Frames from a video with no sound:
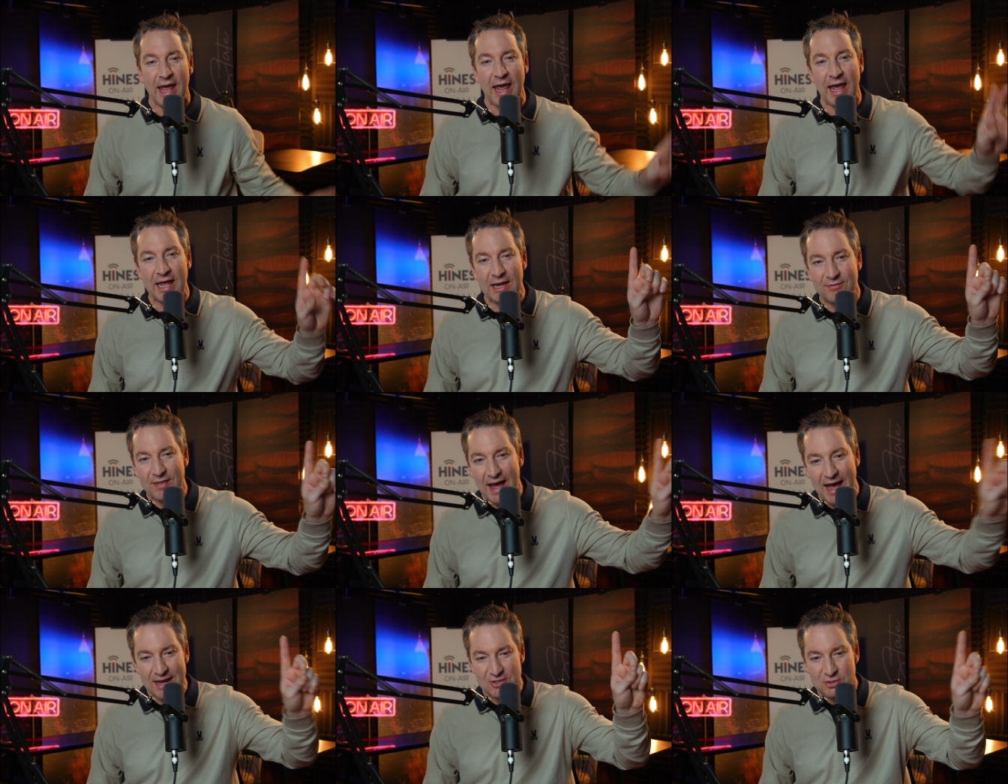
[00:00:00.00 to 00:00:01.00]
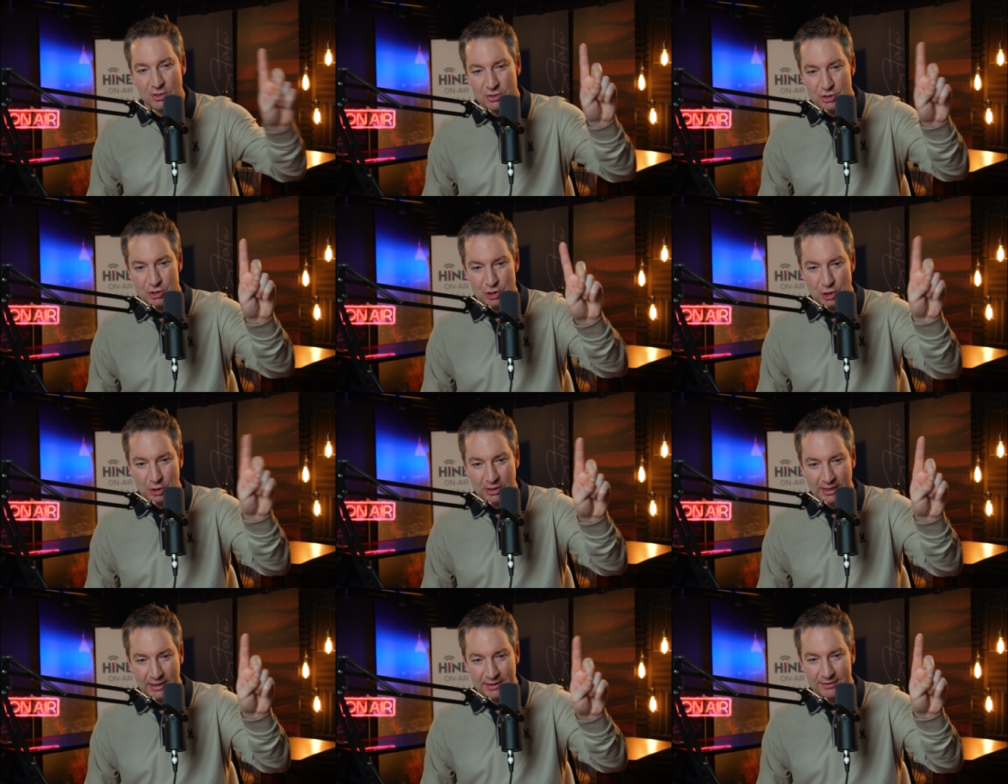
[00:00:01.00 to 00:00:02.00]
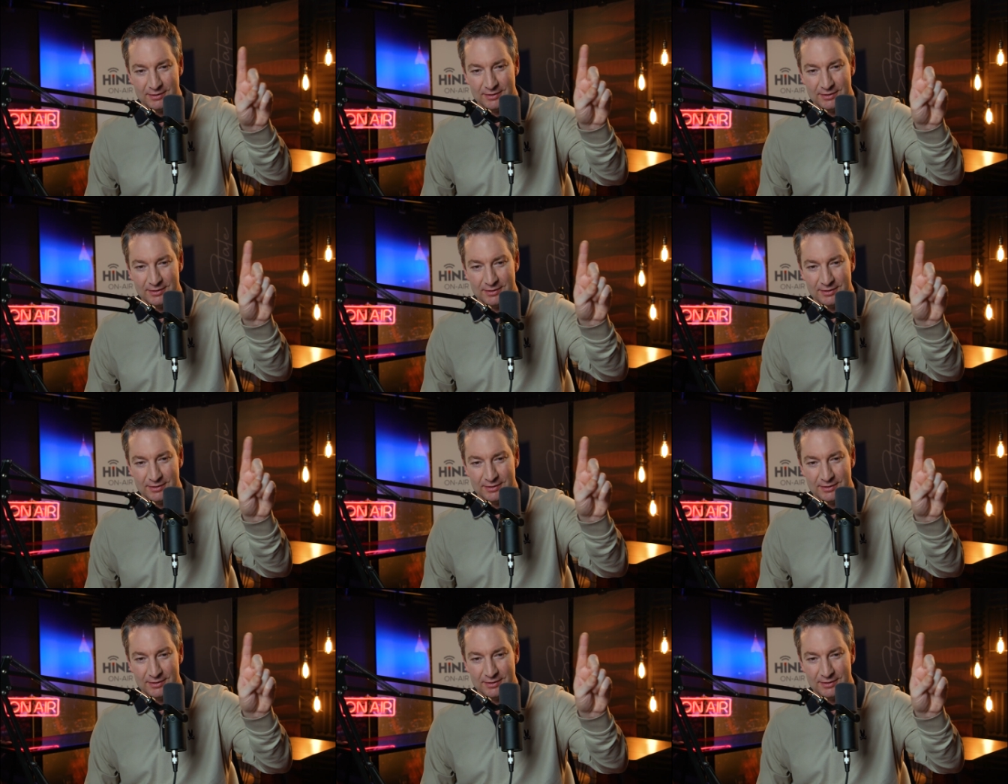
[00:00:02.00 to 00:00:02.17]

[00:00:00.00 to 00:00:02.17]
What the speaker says: And if the eye starts jerking,